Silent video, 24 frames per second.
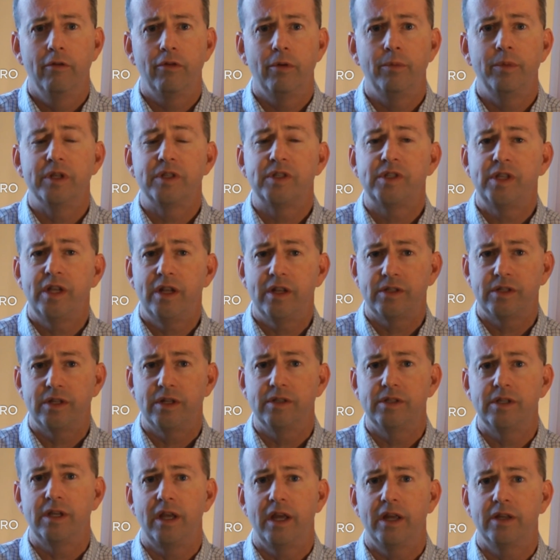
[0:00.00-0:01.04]
from the
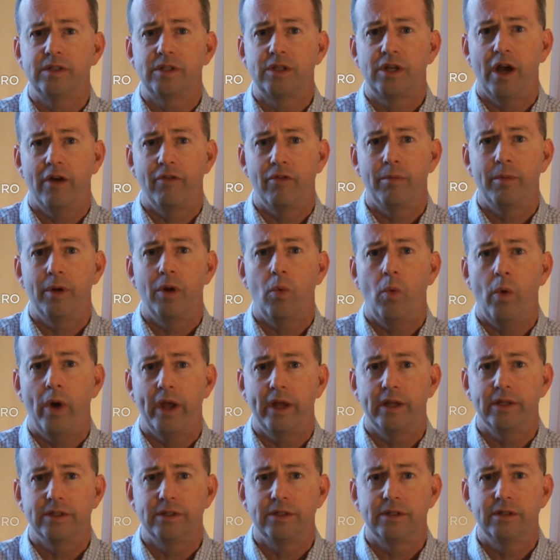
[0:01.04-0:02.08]
Citizens Against Government
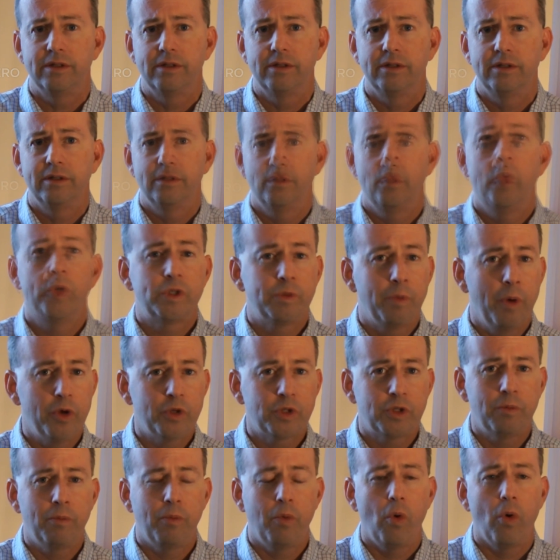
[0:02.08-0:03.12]
Waste. What's
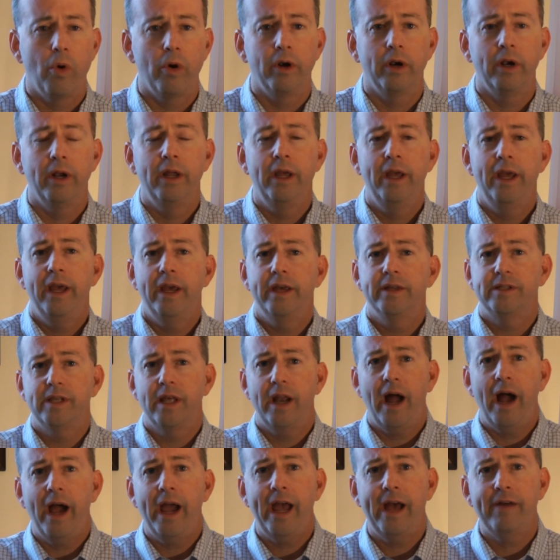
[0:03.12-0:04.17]
most important is
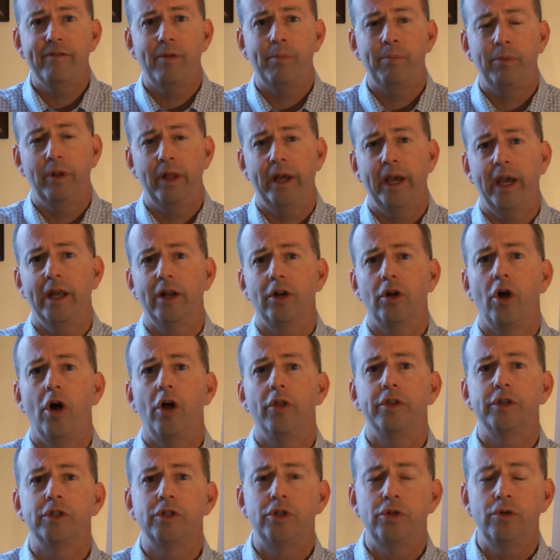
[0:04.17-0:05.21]
that I have a plan
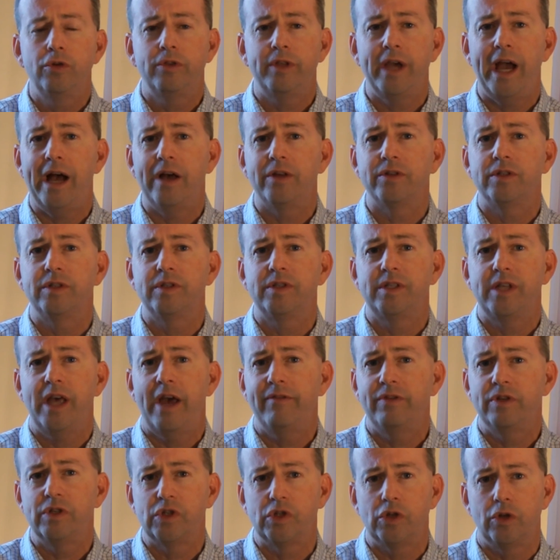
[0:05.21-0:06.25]
called the
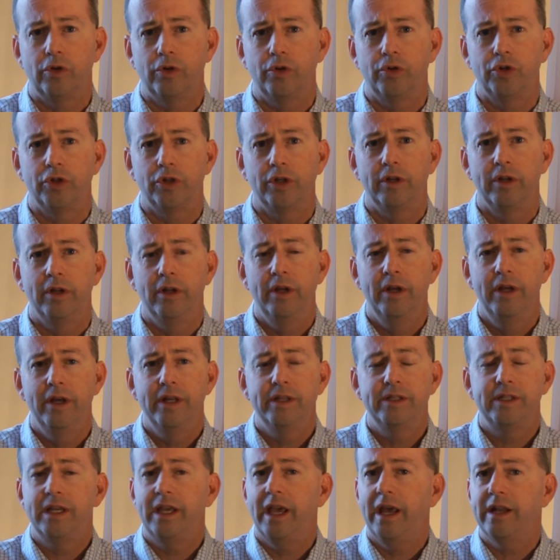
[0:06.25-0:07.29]
2007 Solution
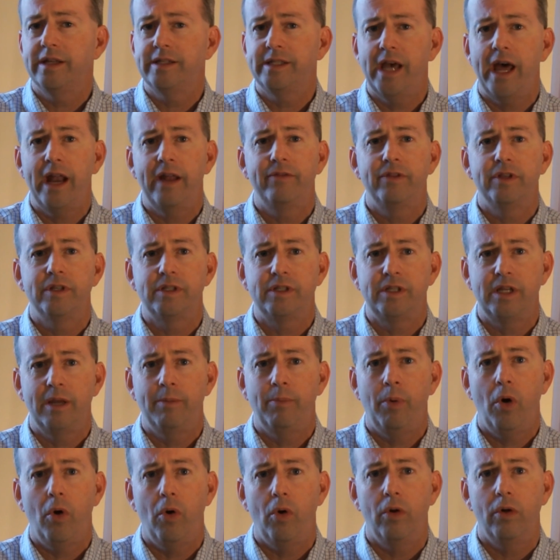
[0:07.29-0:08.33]
to get us out of this
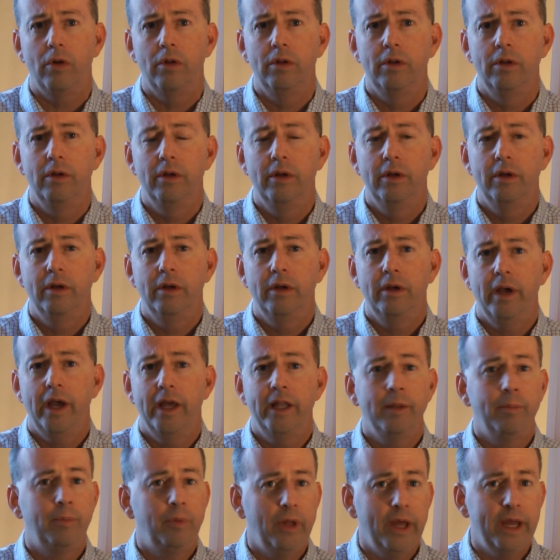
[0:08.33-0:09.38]
deep hole.
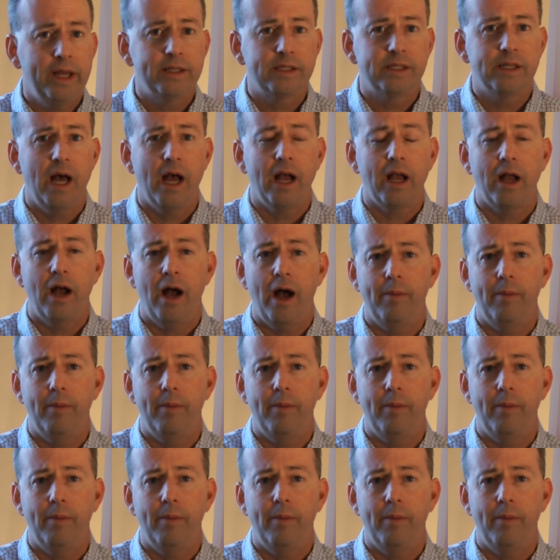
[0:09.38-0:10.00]
And the plan's not